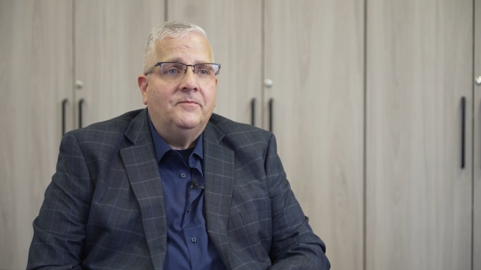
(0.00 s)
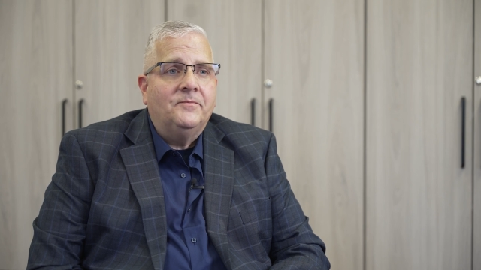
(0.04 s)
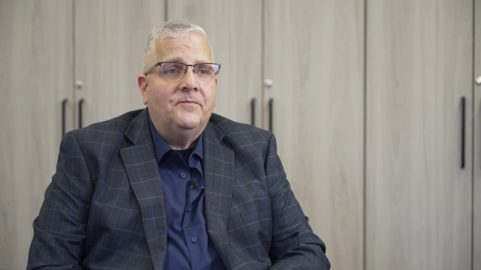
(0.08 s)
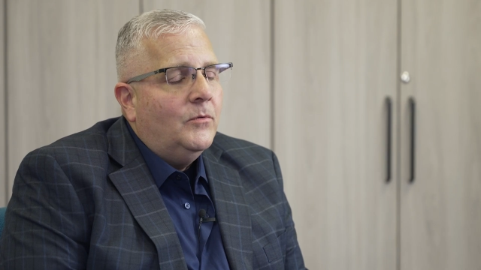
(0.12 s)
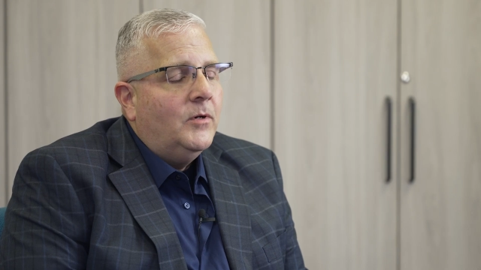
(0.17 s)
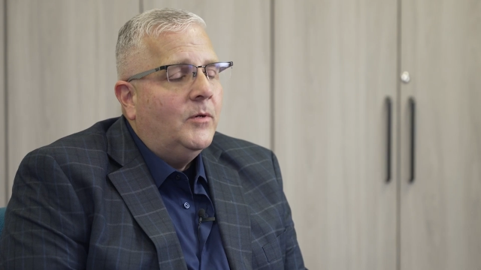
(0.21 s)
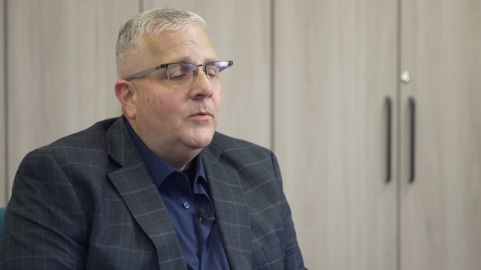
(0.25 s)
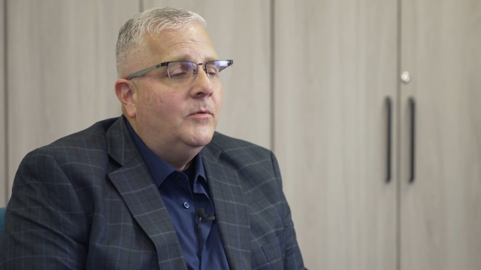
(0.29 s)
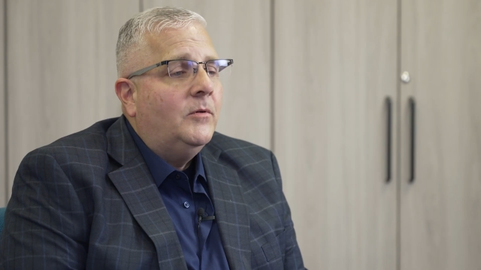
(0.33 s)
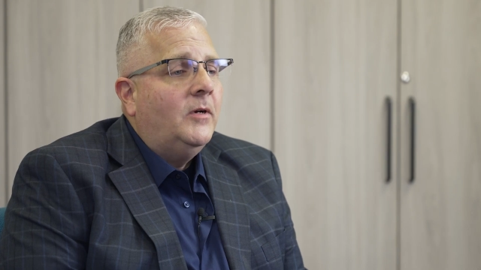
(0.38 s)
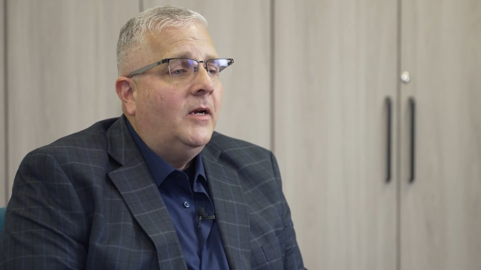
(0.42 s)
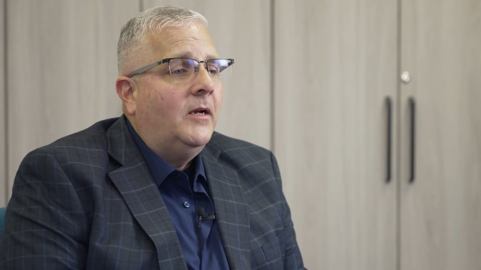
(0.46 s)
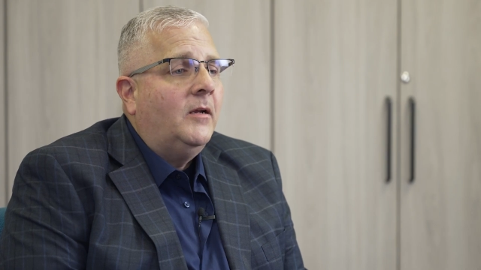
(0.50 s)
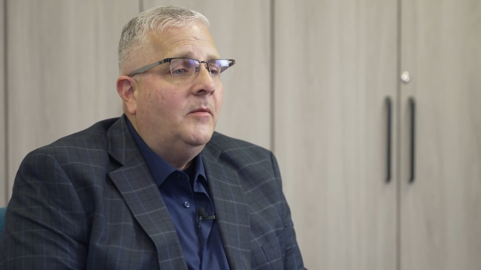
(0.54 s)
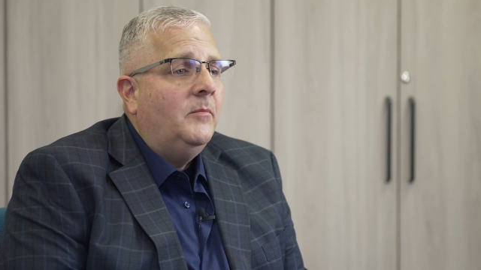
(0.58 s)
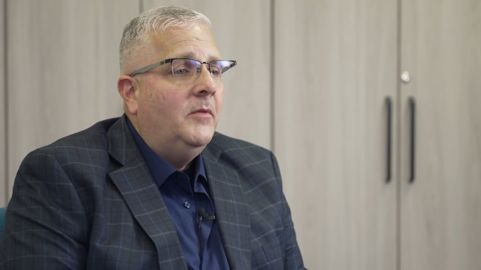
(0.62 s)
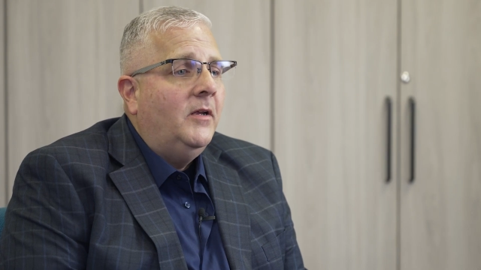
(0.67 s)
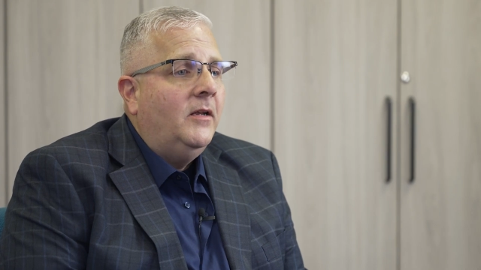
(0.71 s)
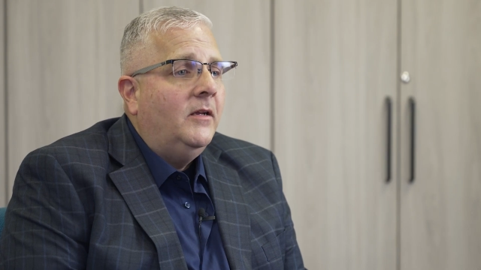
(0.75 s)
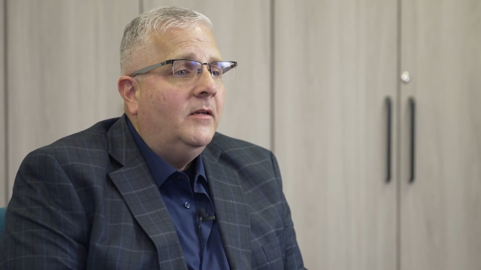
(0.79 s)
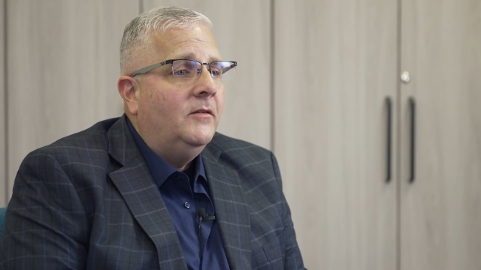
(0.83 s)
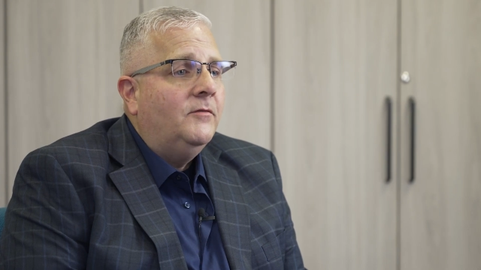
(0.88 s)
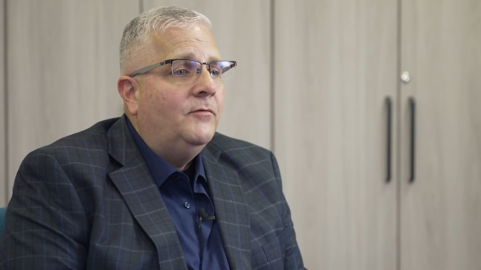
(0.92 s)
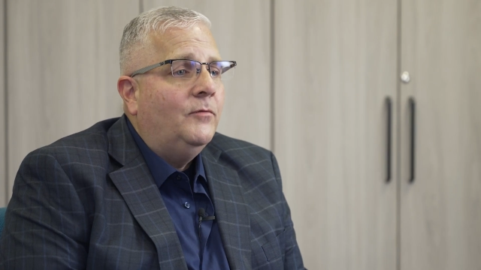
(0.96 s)
We would
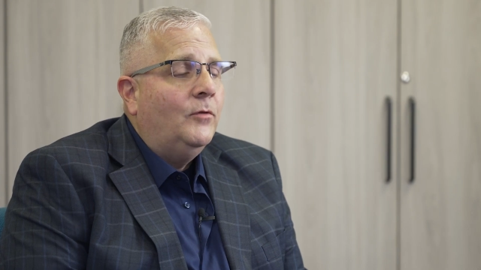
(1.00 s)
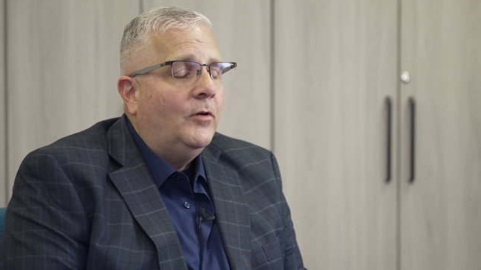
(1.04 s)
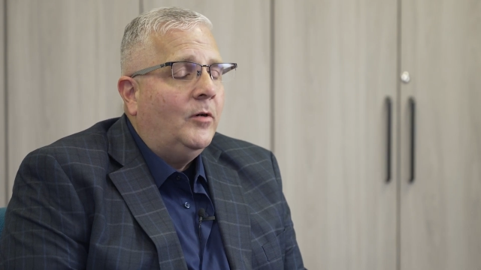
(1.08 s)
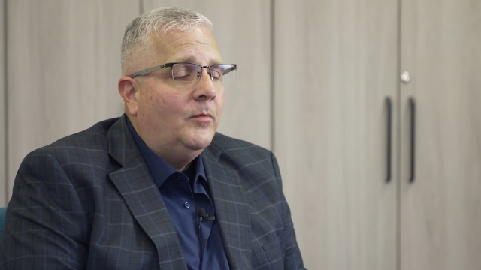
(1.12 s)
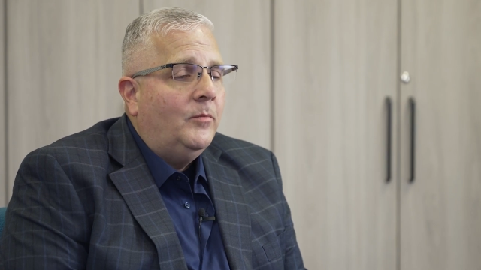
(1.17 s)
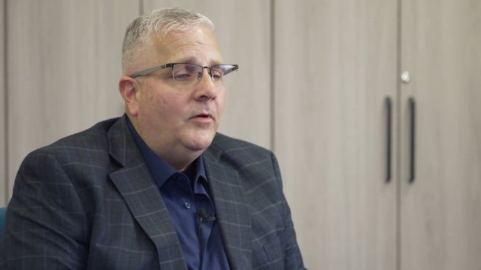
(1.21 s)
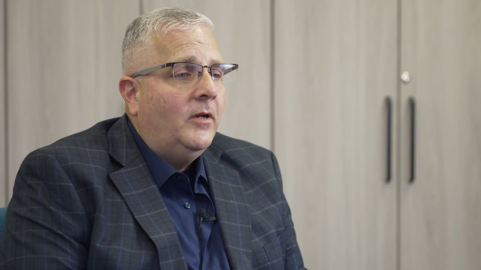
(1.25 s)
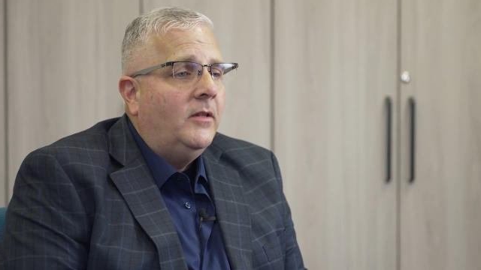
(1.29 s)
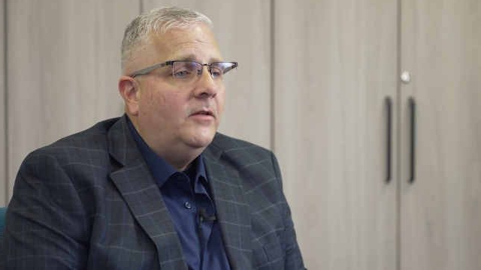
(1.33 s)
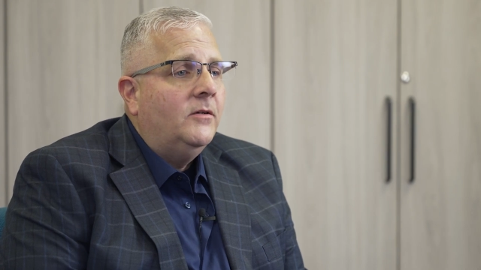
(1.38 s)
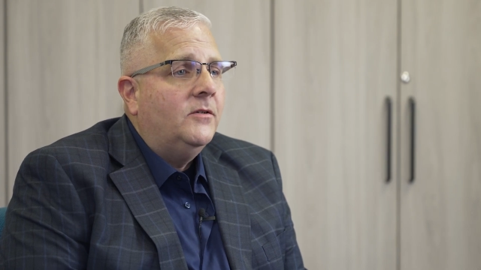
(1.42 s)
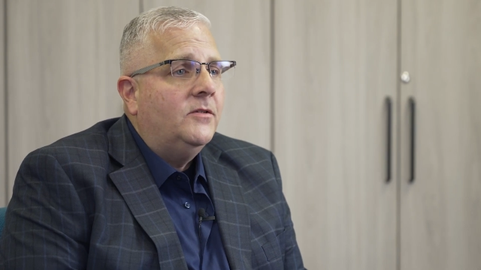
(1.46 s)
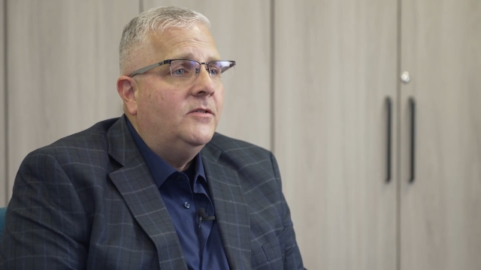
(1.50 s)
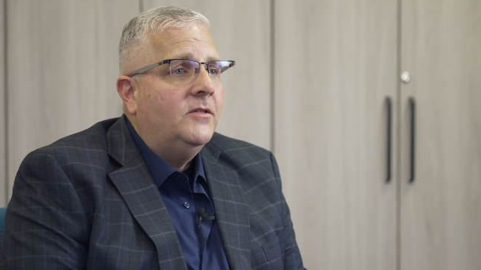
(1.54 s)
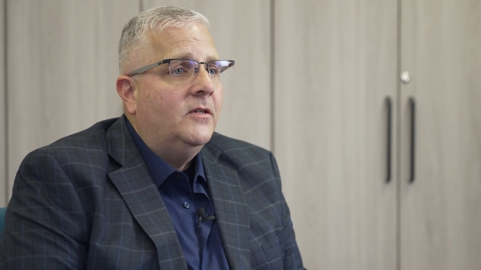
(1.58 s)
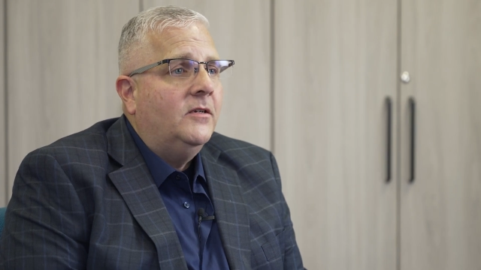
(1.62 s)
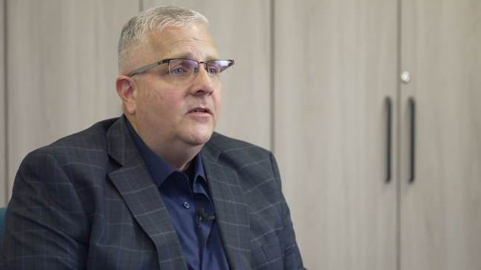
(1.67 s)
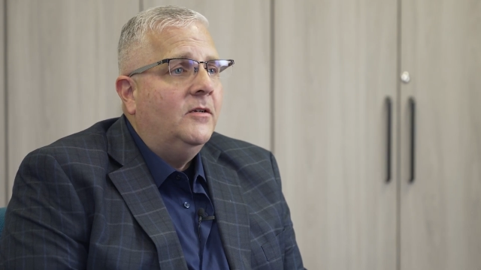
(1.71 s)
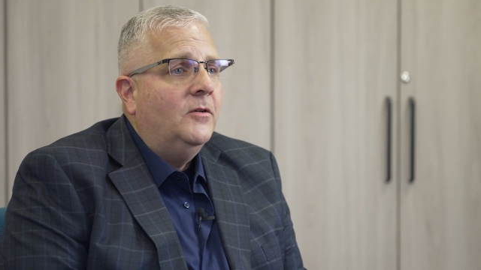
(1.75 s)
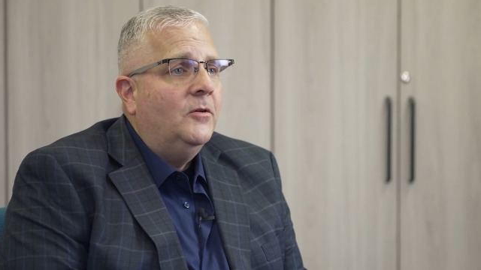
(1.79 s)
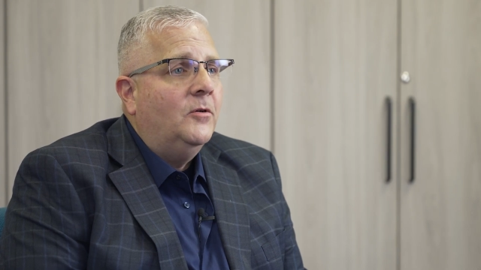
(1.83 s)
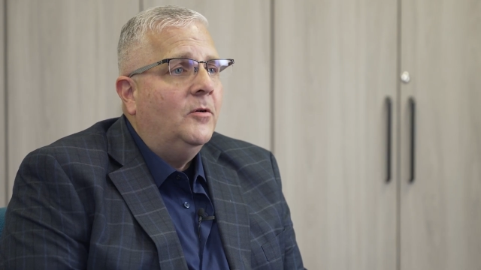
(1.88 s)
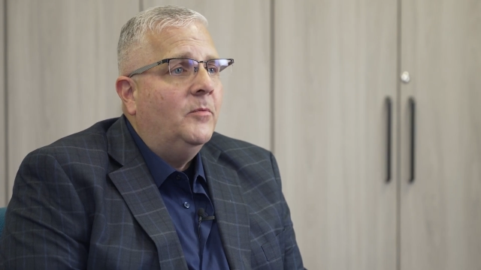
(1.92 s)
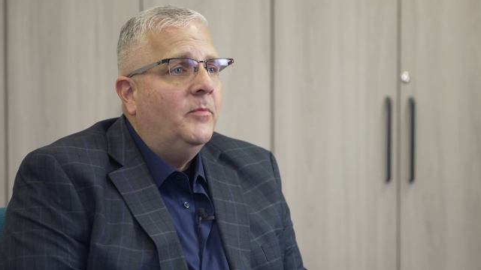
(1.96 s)
recommend Flora Brothers to
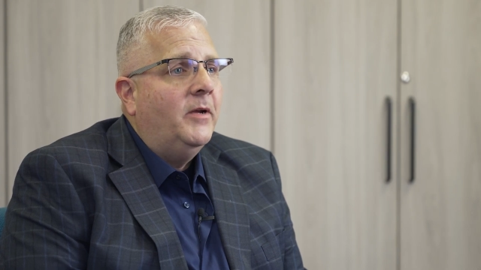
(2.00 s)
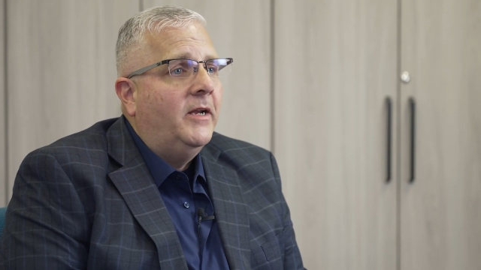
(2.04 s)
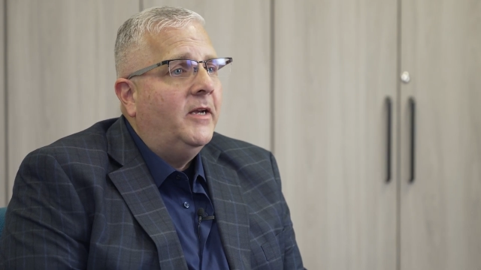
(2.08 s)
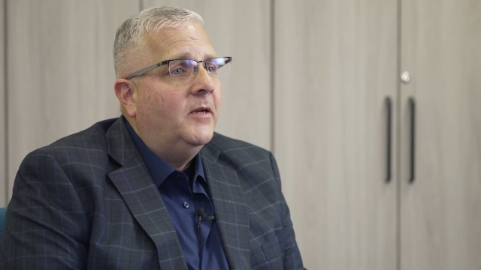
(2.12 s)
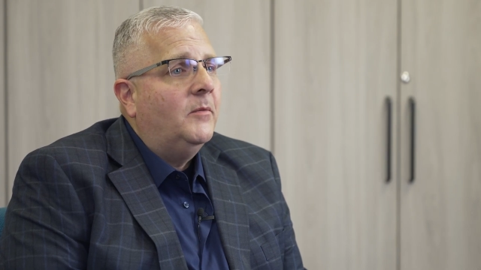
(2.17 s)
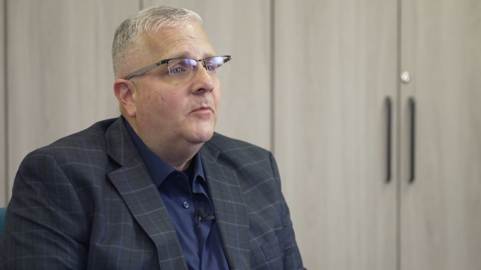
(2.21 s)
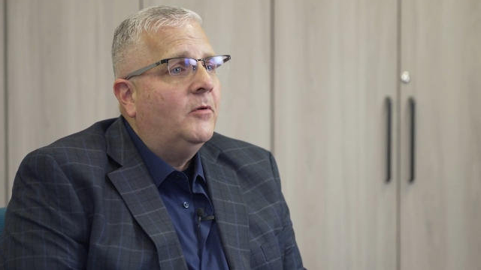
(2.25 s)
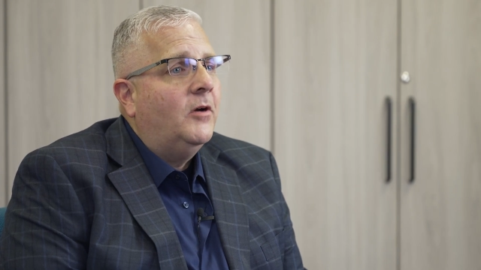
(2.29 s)
do a painting